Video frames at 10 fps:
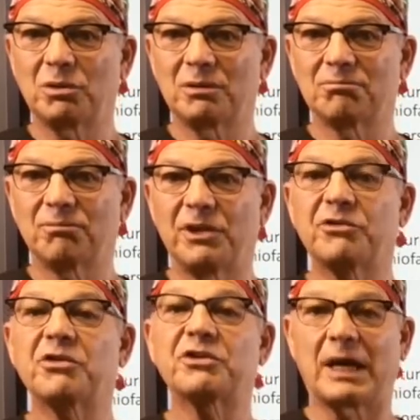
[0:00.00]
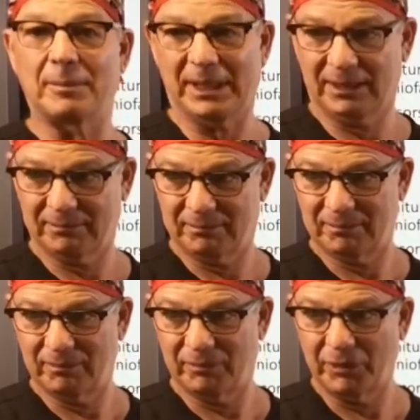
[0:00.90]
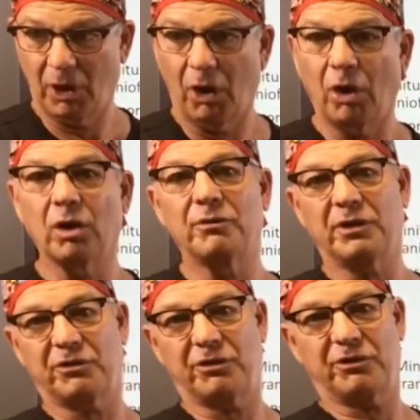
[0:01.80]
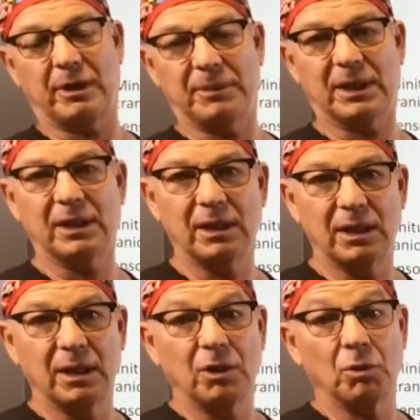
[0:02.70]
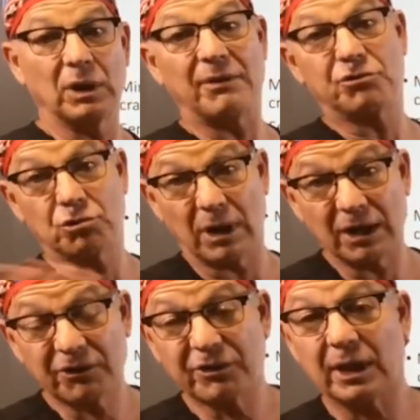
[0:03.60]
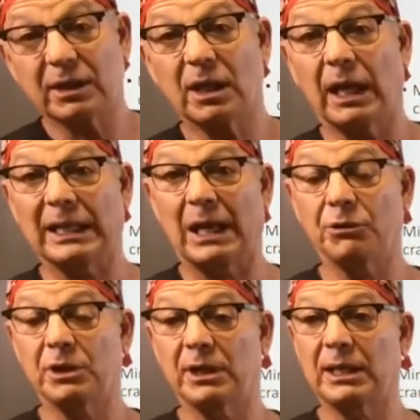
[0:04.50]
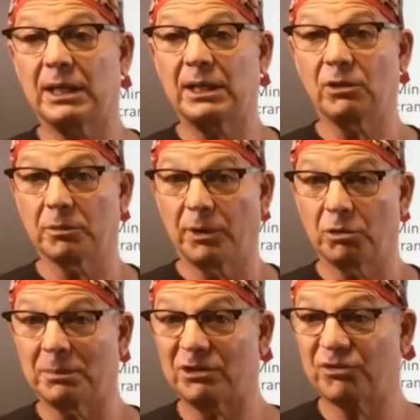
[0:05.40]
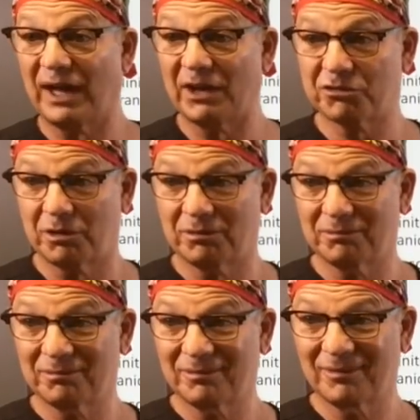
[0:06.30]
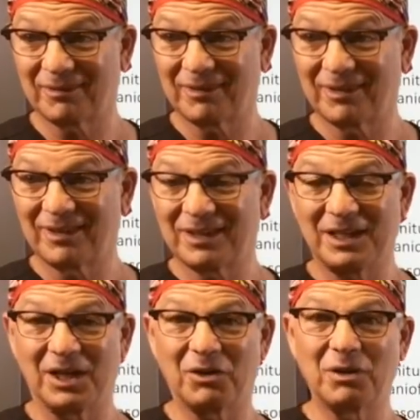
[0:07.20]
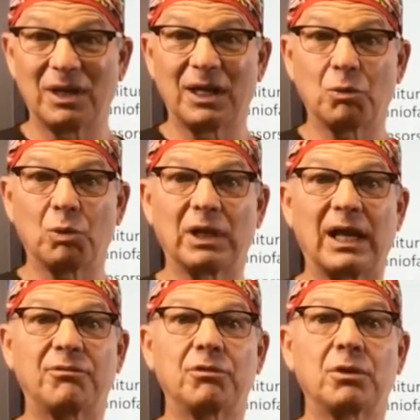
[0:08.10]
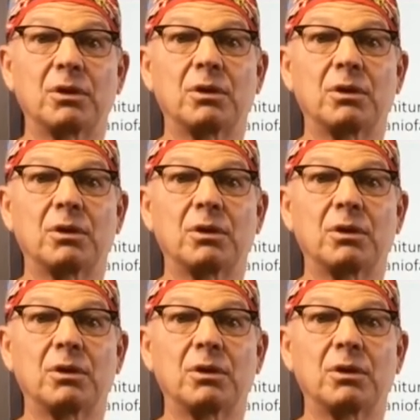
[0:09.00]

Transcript: now for 35 years. I look forward to participating in it, for many more years. And I am